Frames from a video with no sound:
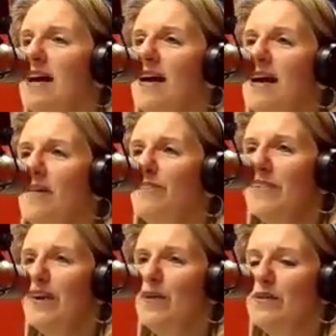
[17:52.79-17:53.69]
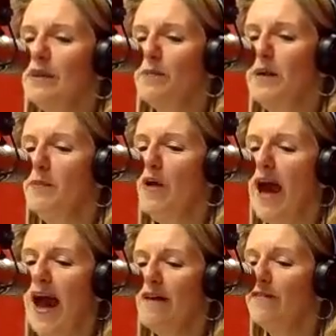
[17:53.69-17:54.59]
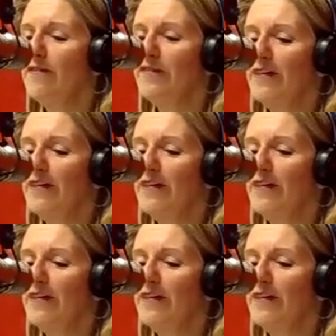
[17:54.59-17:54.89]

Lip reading: Some people have,